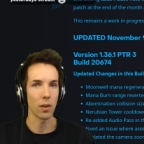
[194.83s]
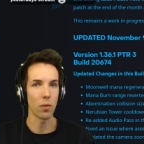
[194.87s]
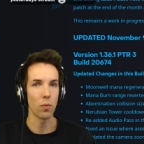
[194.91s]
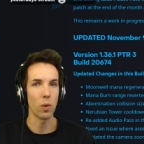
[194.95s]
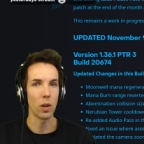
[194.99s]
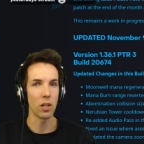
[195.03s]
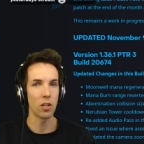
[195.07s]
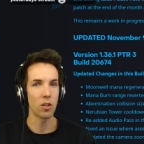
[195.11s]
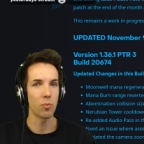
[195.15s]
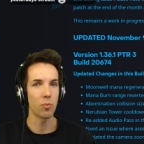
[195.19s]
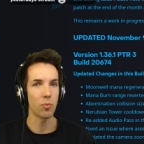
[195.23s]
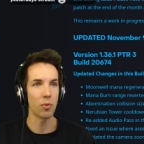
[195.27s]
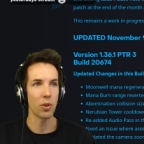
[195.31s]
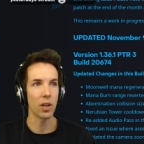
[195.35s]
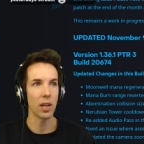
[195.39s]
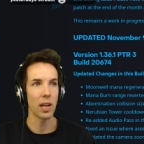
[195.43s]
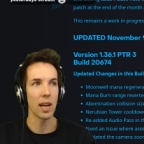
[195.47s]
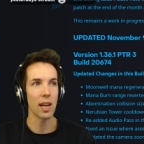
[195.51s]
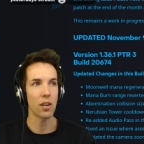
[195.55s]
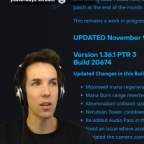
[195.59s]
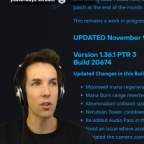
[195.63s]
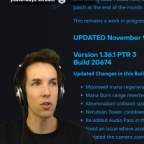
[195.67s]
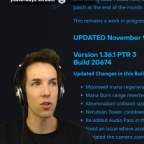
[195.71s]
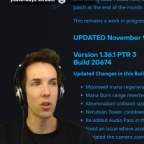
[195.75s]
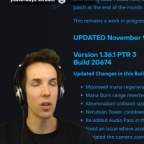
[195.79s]
Wellspring
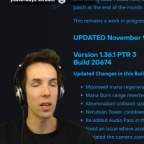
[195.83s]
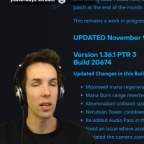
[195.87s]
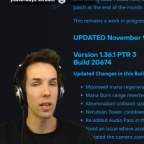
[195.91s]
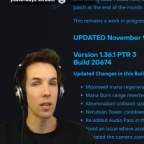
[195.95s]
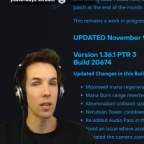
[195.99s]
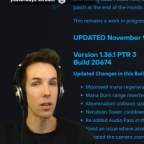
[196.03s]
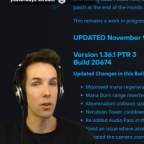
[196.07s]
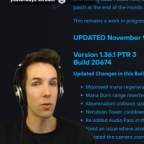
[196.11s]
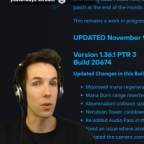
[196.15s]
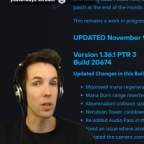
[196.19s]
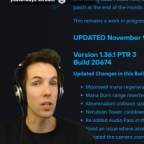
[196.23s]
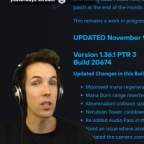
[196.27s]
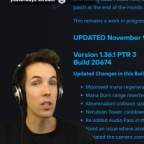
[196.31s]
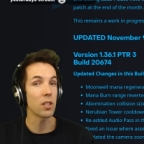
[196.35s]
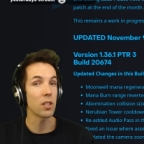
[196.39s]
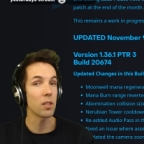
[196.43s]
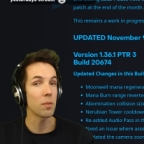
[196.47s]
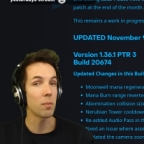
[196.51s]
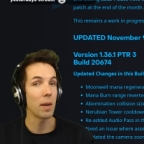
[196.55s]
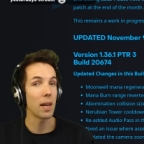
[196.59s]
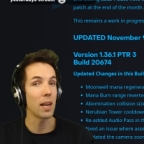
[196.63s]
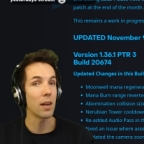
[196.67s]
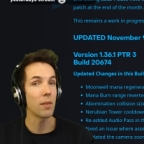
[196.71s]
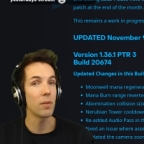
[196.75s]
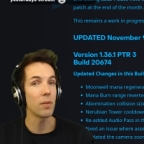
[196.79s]
actually increases
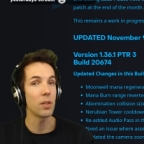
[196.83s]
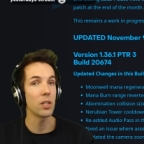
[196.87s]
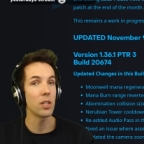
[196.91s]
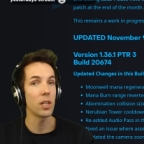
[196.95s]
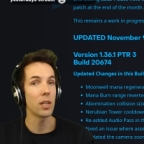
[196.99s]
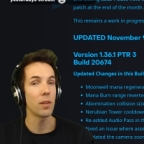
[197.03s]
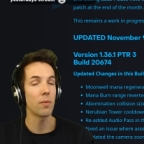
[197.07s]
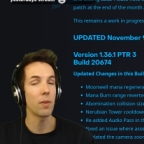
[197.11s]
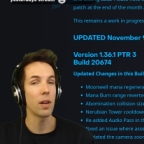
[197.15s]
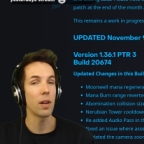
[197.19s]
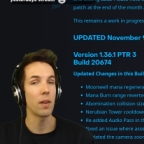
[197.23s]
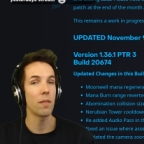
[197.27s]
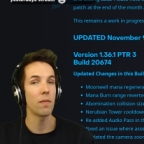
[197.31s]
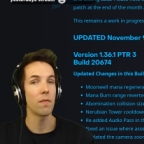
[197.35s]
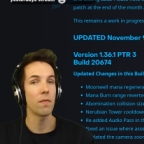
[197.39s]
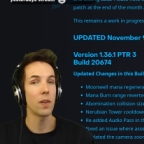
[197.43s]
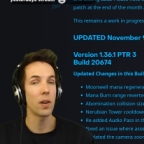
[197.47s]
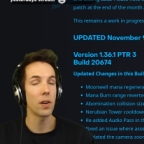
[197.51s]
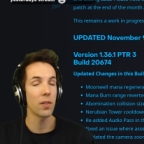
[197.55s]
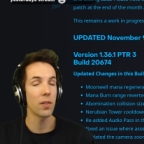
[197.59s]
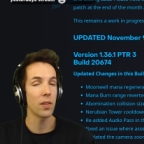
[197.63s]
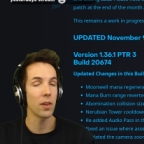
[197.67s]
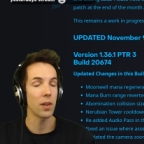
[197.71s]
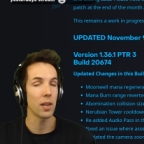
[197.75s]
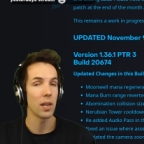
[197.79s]
mana regenerate
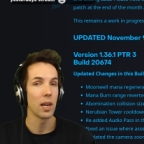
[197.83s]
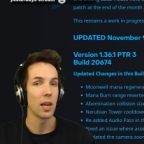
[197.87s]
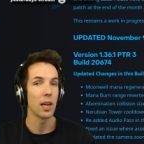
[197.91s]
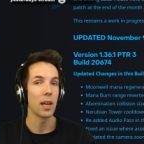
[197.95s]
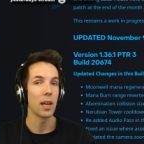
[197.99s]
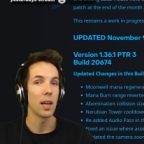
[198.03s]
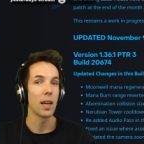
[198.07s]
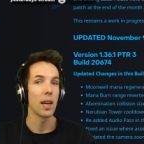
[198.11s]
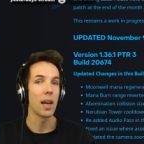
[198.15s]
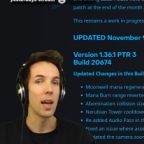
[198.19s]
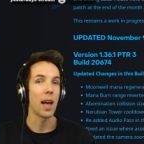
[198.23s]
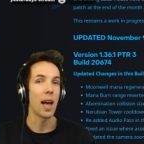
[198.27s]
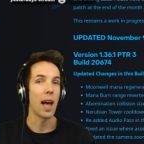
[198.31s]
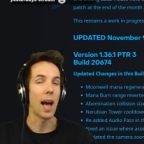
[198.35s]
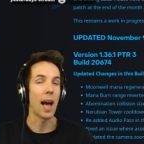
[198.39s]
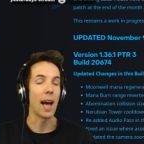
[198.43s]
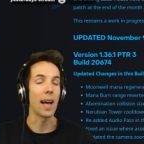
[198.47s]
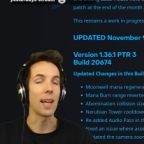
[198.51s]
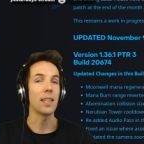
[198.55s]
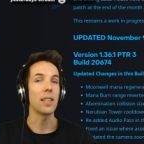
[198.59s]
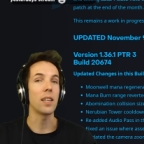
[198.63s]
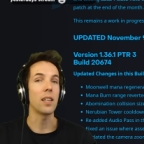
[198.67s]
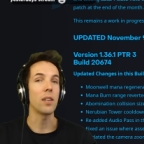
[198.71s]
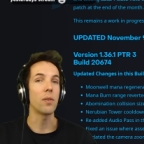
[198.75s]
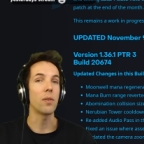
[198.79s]
further
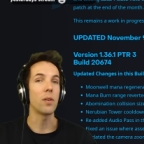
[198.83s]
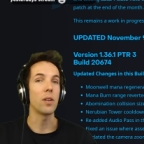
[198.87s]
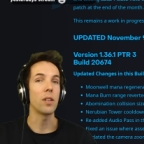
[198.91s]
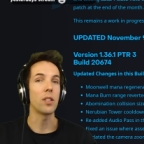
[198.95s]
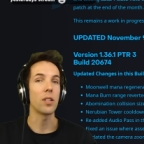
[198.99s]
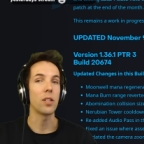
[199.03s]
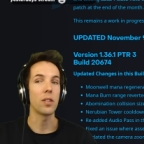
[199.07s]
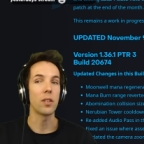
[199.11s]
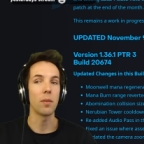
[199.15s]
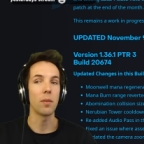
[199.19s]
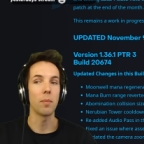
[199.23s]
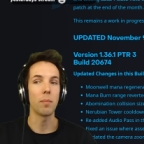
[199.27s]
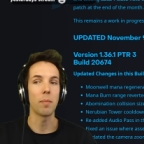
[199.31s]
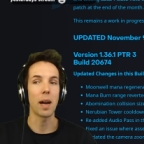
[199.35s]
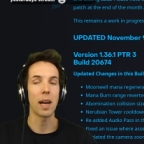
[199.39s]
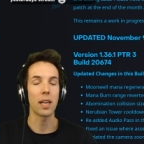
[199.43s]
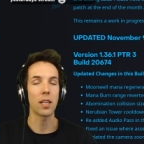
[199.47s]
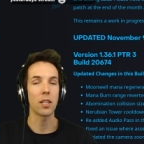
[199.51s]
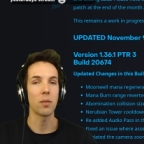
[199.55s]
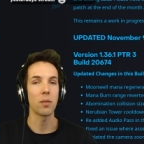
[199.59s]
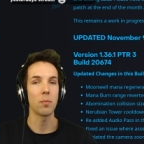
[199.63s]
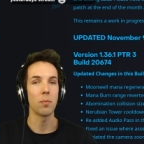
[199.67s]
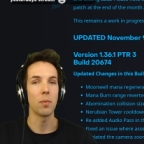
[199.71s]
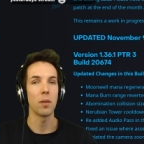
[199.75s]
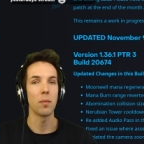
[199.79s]
and increases the
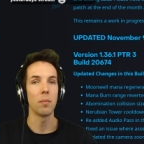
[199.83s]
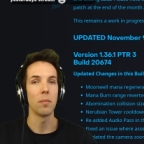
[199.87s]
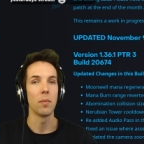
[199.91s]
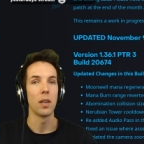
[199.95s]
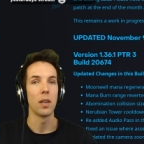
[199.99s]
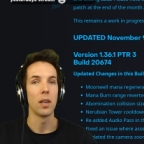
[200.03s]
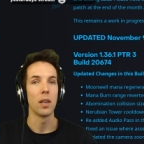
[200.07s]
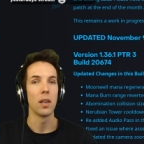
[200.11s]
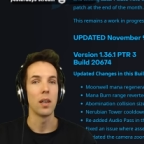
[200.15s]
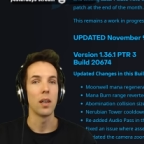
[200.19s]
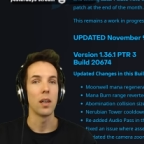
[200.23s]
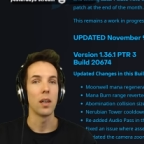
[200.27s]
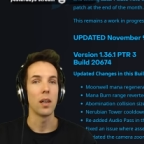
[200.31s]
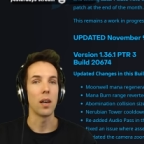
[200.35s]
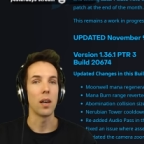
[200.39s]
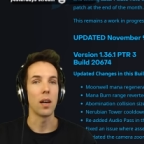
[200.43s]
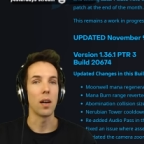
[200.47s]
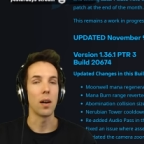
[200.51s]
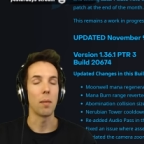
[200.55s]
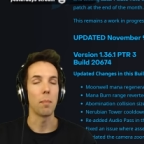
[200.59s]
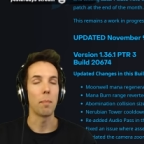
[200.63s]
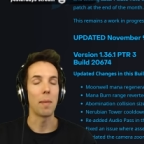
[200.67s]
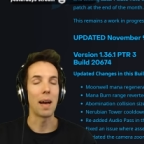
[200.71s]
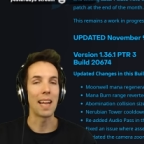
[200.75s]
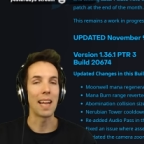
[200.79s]
maximum
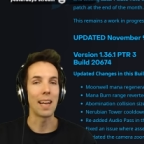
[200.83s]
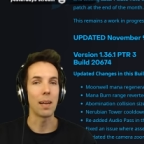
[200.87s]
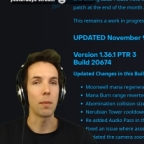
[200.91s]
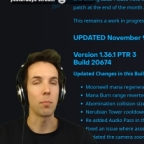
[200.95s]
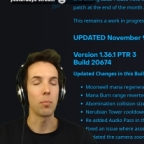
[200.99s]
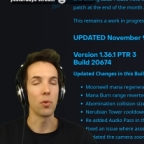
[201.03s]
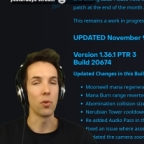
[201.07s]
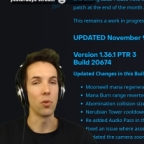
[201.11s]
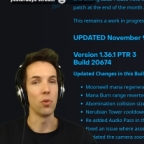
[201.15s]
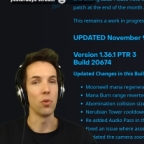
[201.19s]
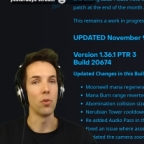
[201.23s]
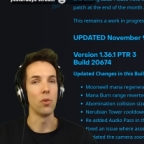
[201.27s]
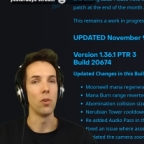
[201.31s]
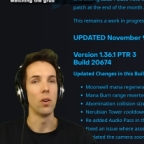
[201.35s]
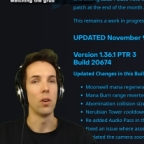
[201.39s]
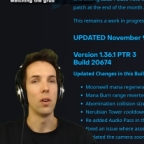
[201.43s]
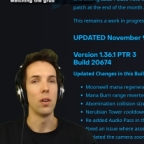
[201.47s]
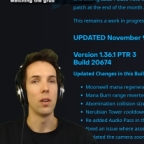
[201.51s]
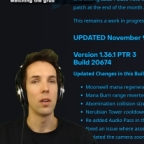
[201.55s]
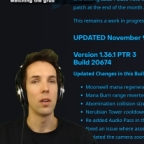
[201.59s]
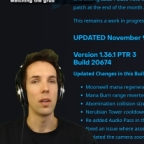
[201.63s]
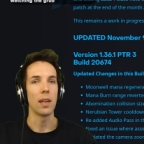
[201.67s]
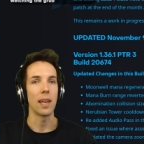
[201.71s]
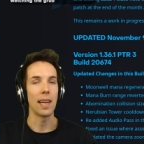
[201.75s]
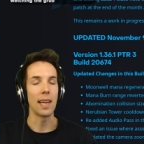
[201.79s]
uh, mana pool
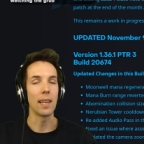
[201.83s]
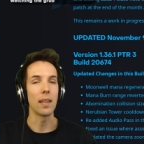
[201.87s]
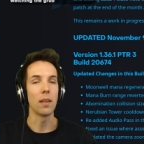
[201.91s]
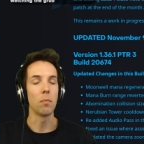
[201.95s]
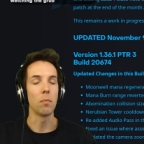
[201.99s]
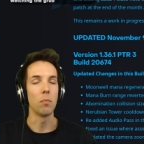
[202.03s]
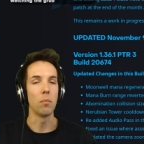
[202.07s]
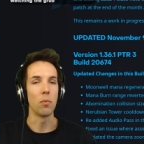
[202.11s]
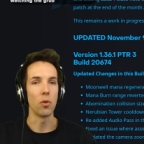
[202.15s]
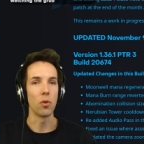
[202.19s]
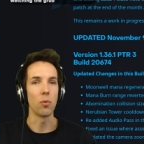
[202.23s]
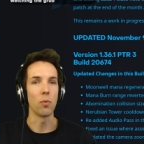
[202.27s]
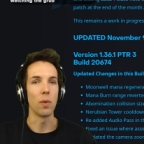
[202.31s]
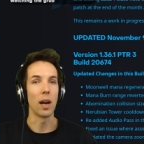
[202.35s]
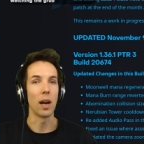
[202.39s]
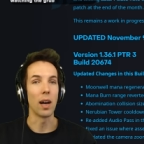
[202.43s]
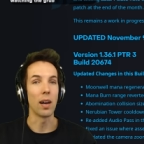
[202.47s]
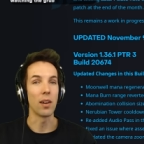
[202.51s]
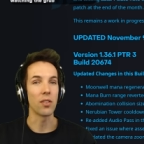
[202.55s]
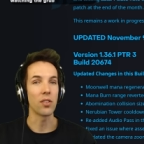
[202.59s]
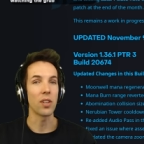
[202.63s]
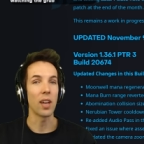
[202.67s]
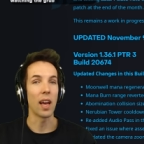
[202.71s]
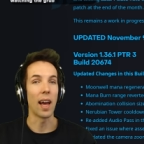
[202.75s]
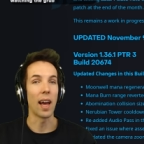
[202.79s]
in
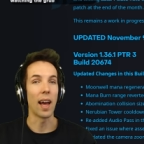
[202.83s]
Moonwells.